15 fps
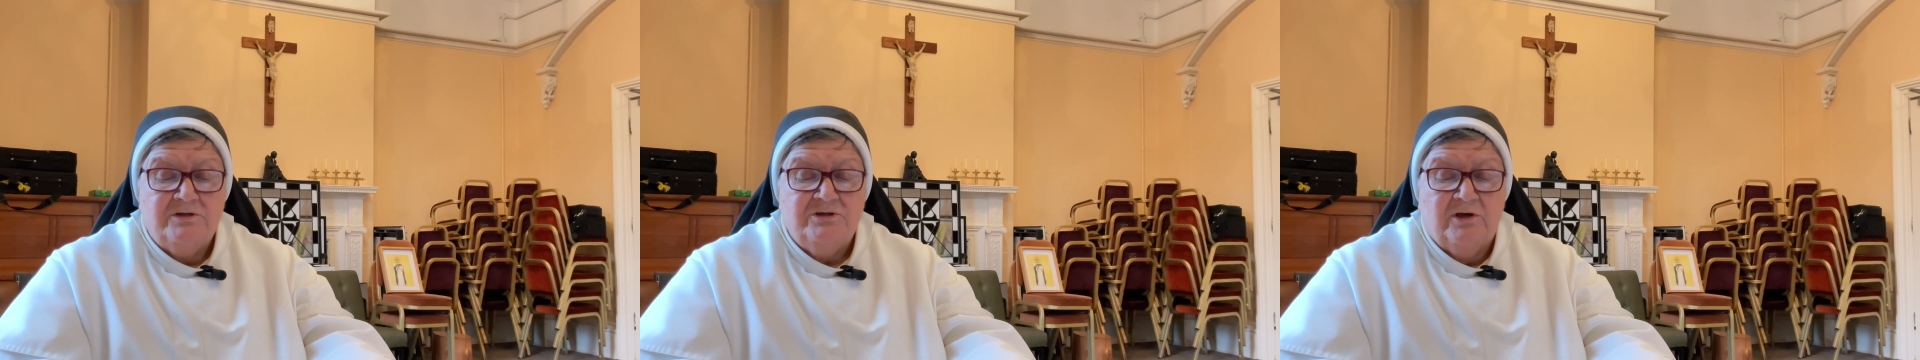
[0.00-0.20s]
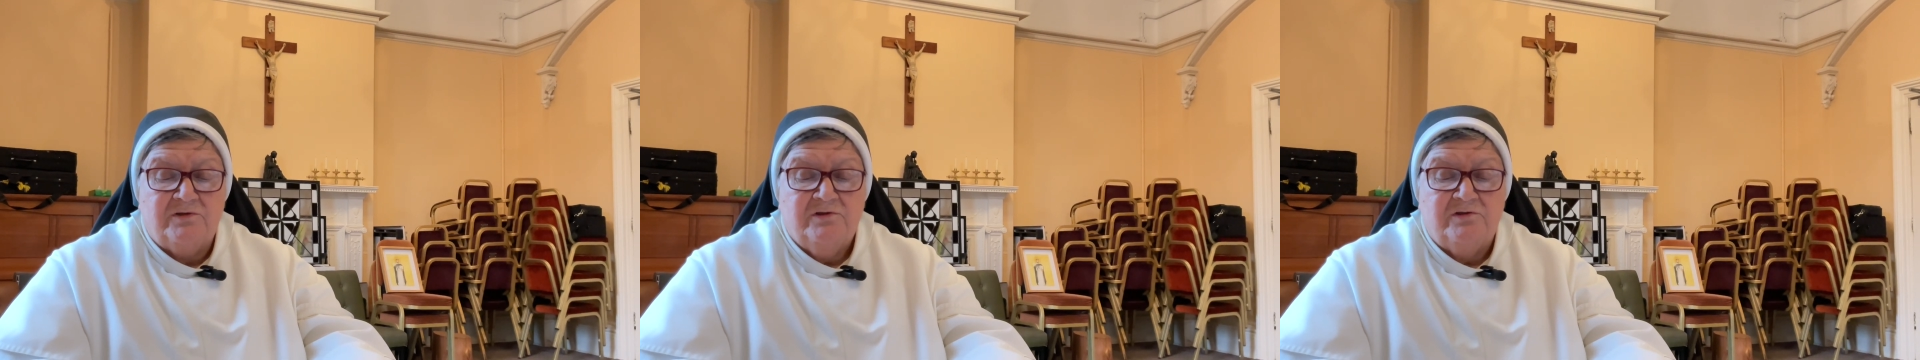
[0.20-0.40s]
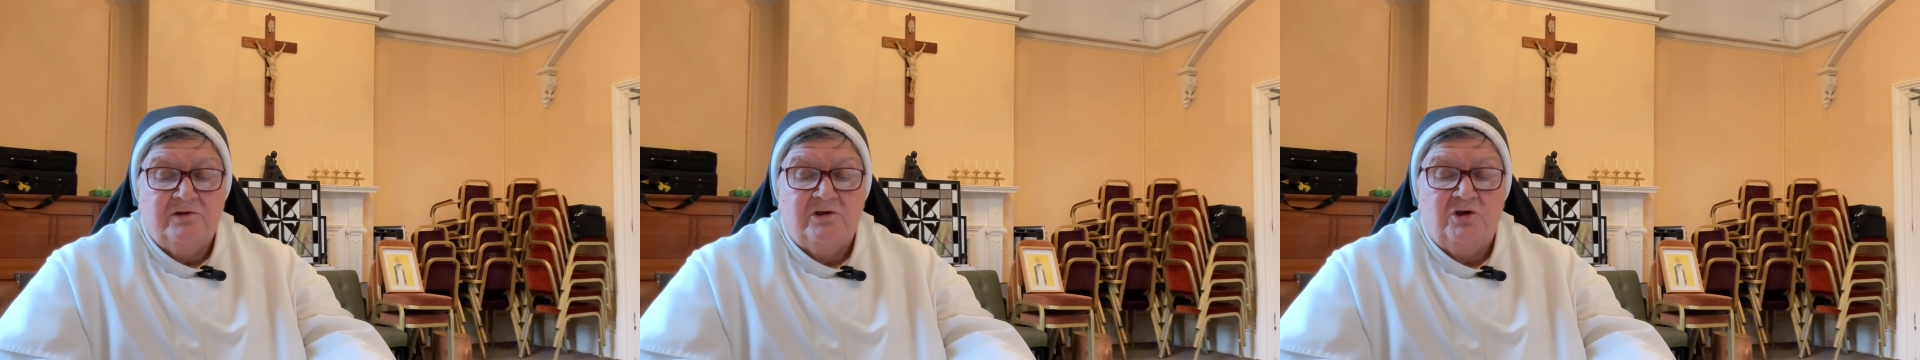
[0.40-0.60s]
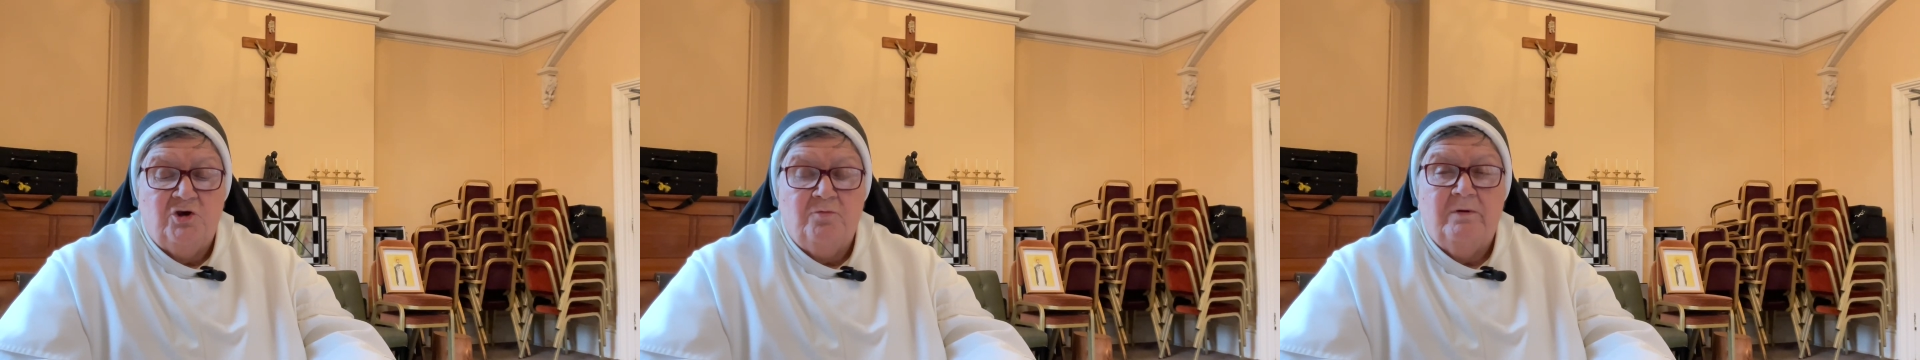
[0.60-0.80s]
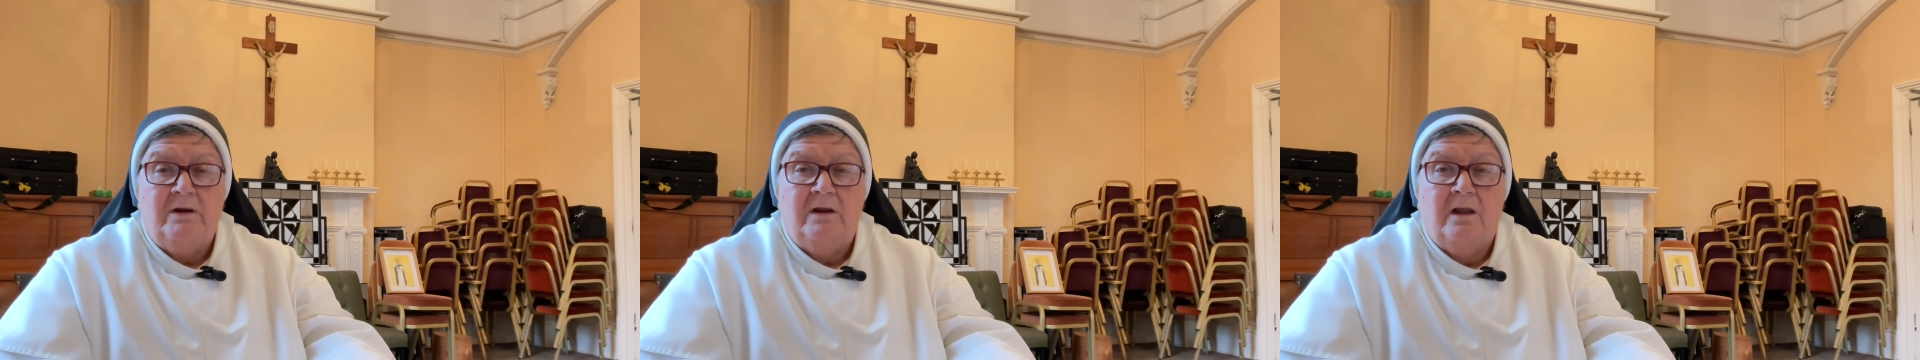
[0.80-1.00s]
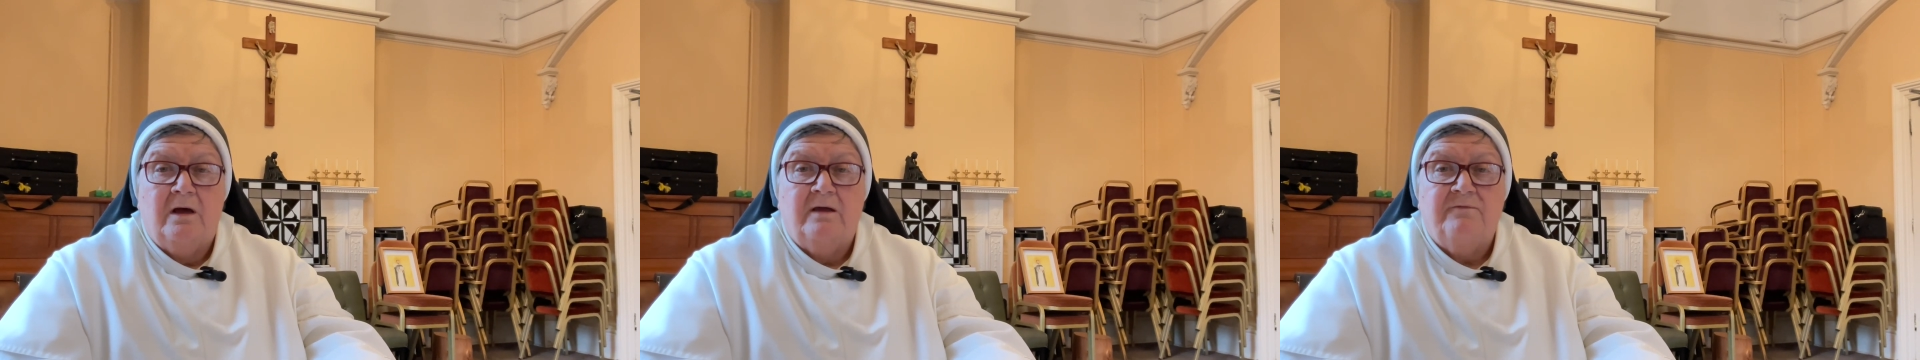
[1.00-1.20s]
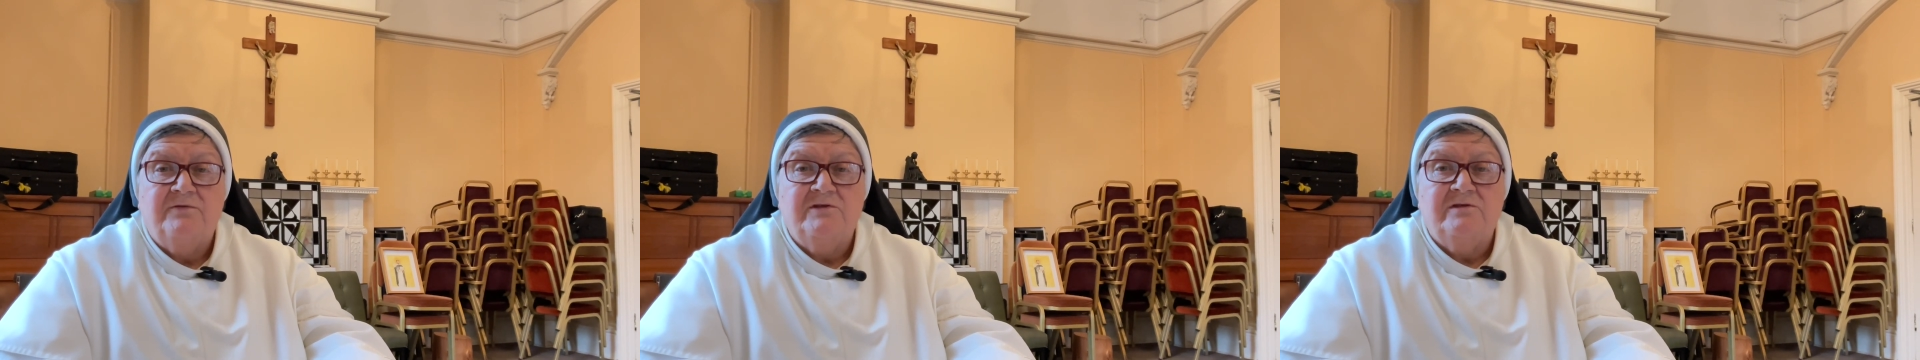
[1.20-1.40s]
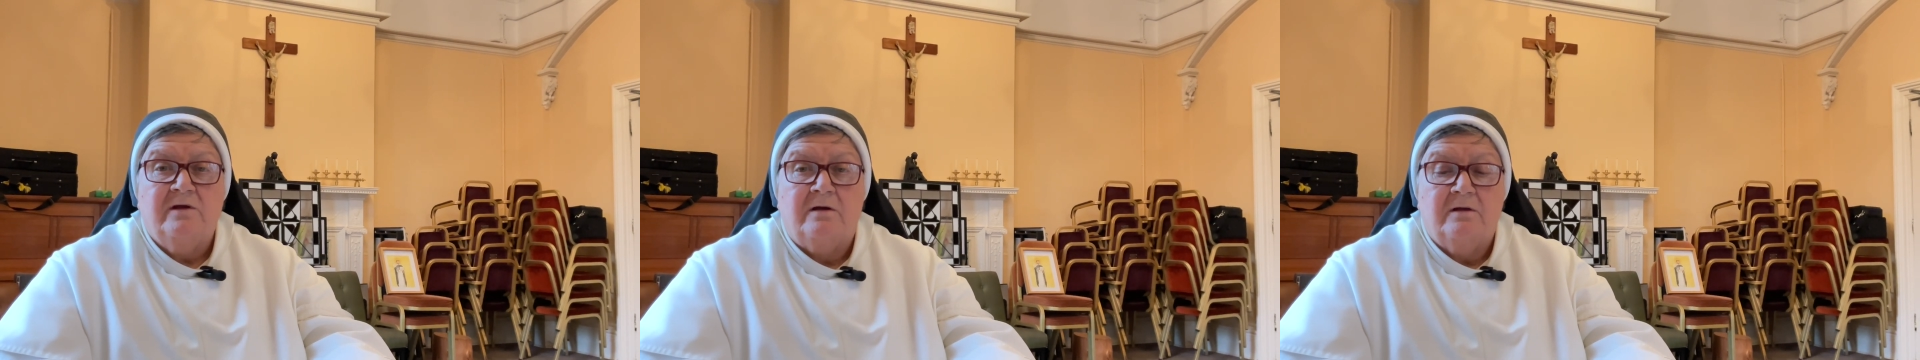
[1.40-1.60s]
Just as a human life
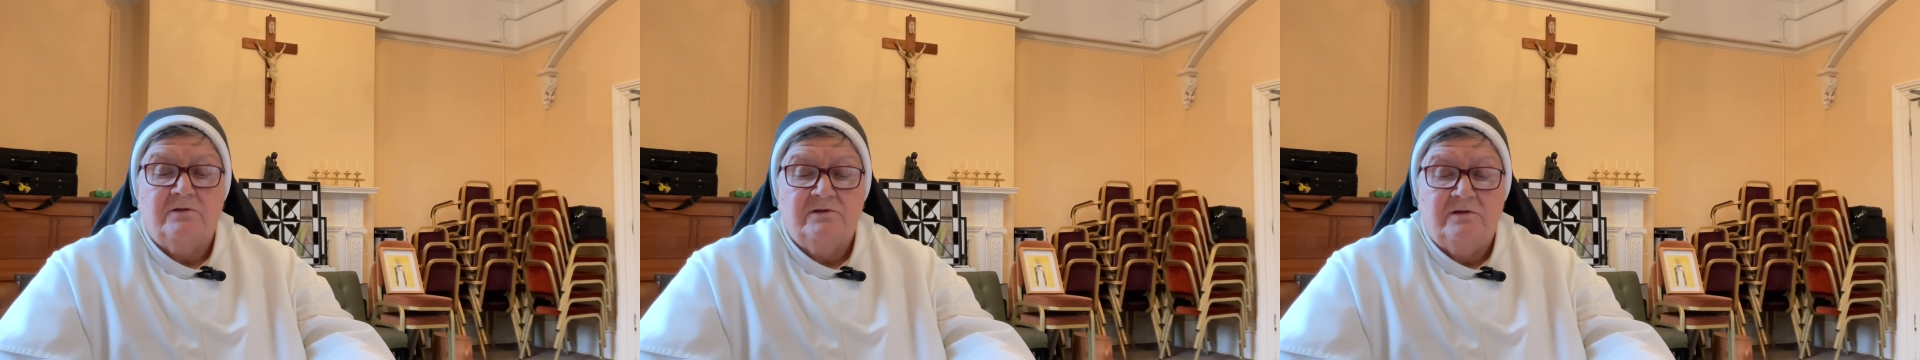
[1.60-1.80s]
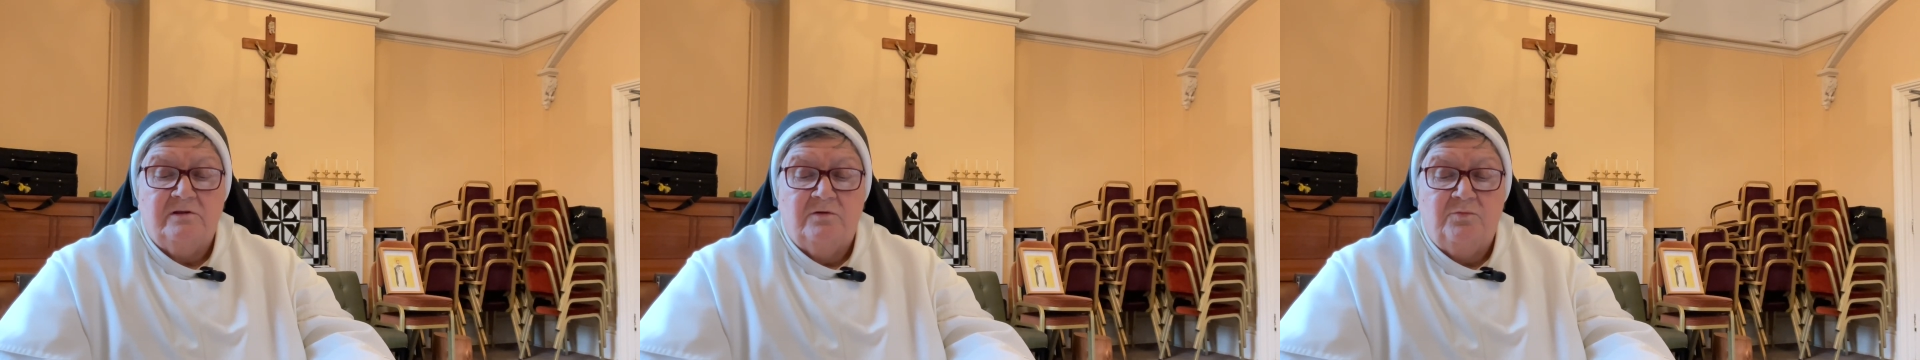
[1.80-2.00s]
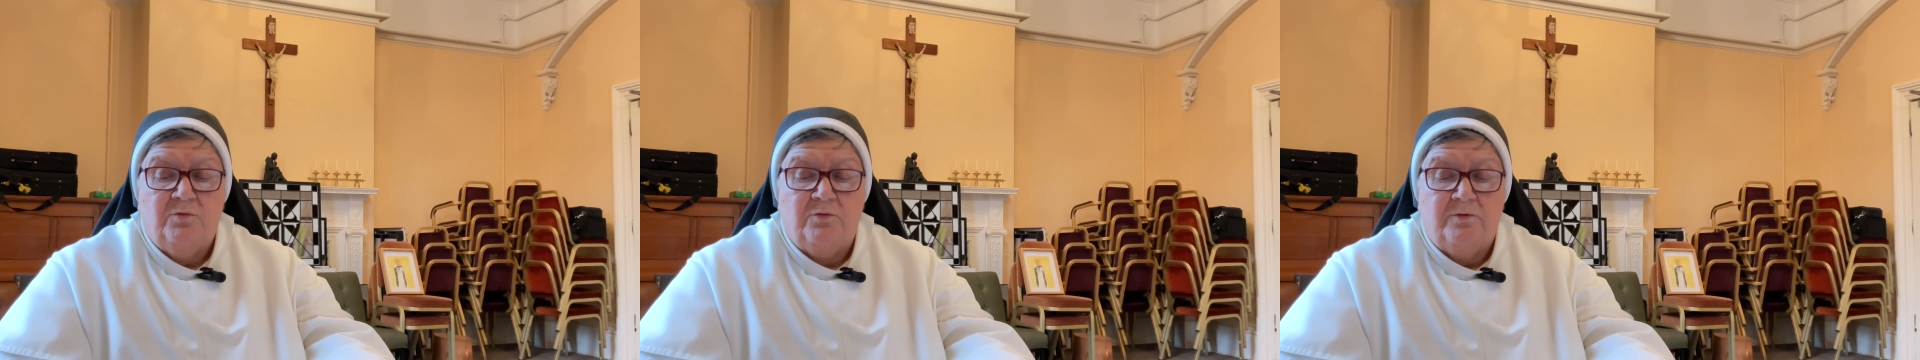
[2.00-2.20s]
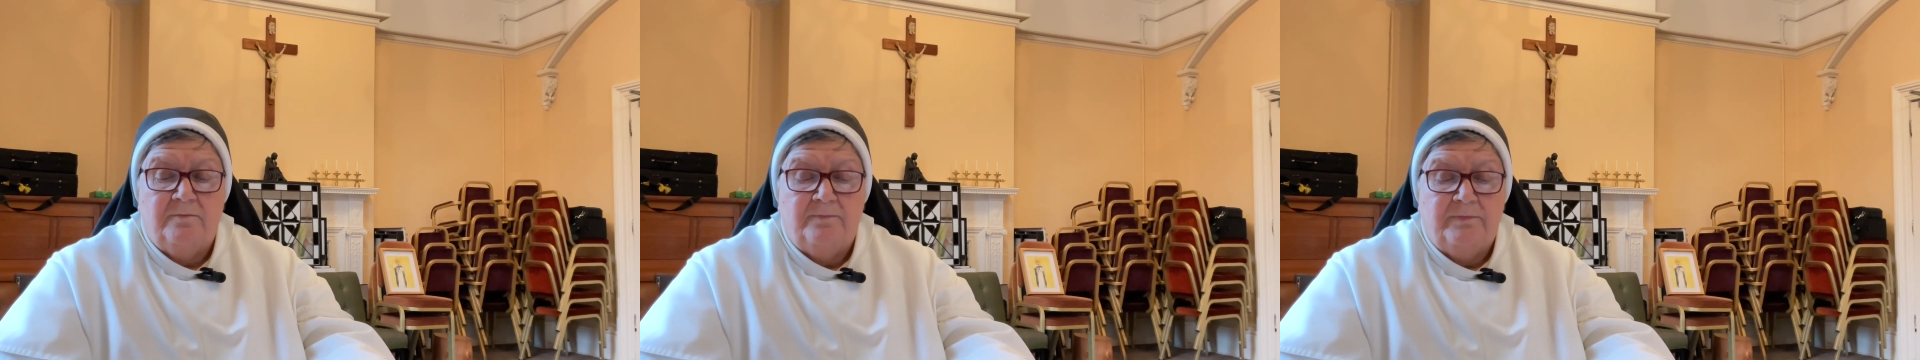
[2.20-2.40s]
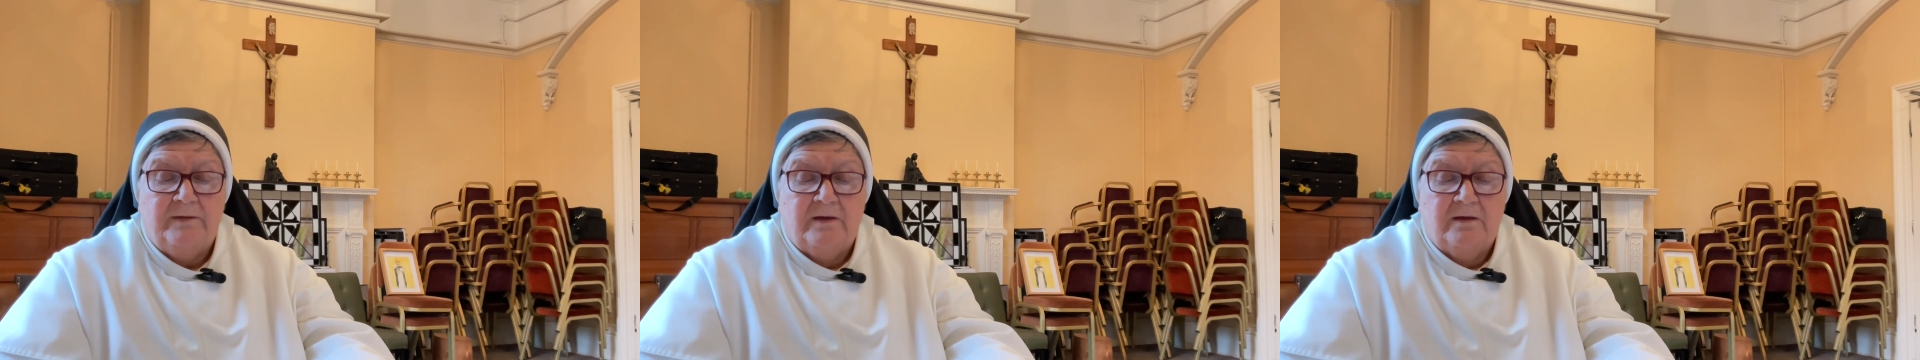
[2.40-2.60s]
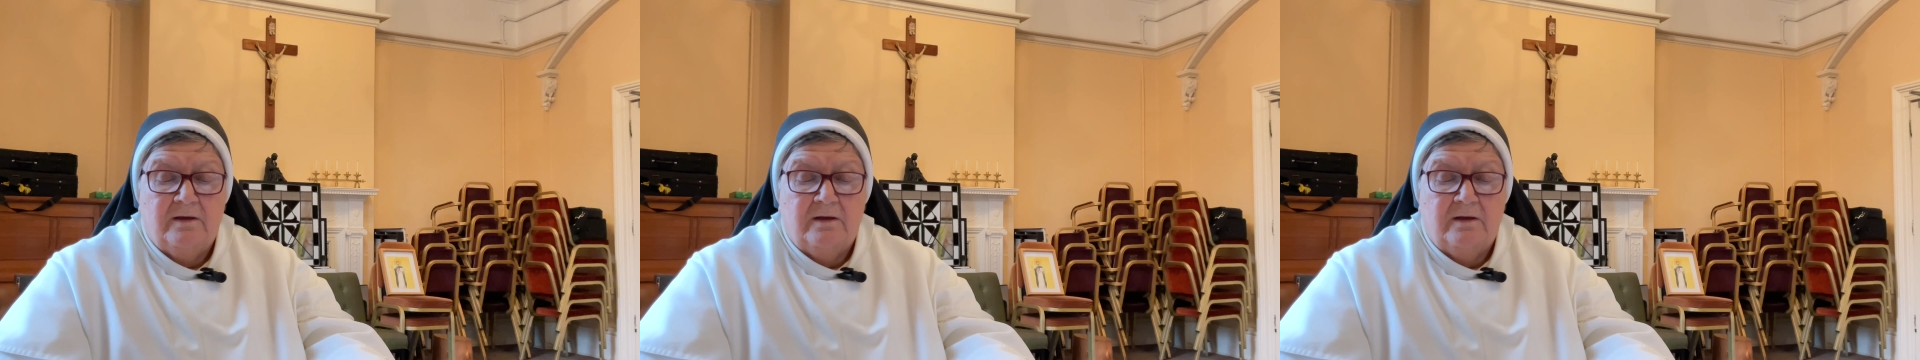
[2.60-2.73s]
starts in the womb,